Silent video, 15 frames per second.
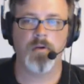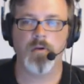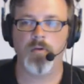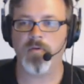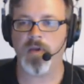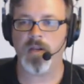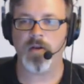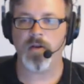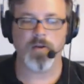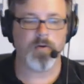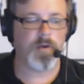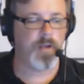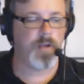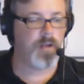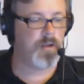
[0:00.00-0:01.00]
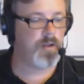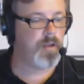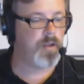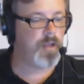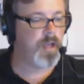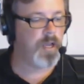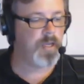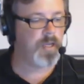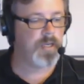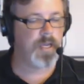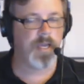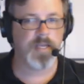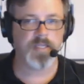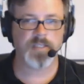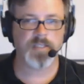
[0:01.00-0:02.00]
we have got a you know a
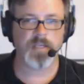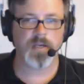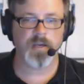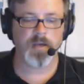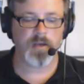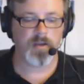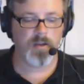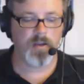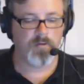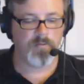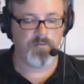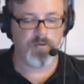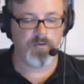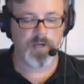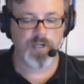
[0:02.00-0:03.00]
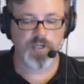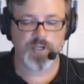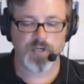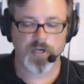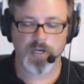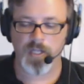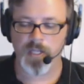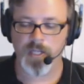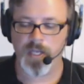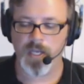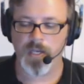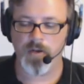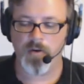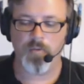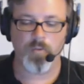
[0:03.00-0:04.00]
nice uh, rich
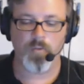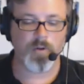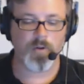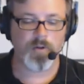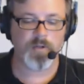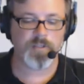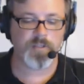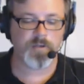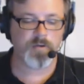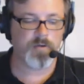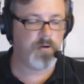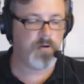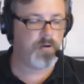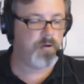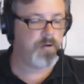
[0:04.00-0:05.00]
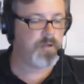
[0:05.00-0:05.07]
clean Wurlitzer